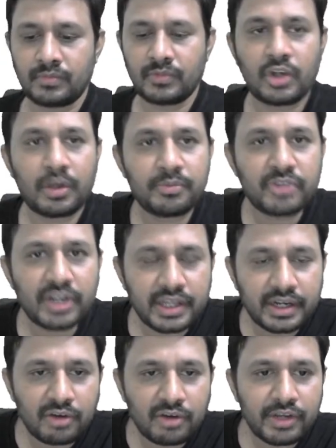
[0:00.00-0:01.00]
now observe here
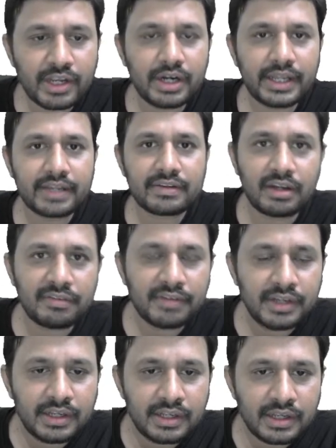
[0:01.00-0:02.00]
how we got x of
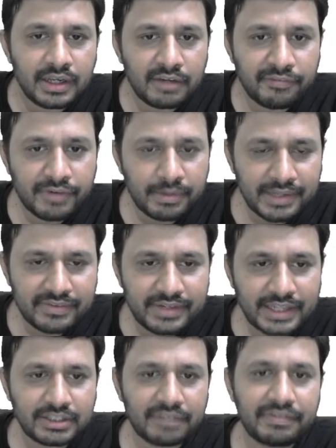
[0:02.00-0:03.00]
from x
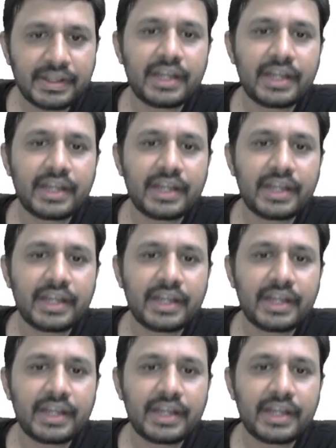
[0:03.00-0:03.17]
dash of t.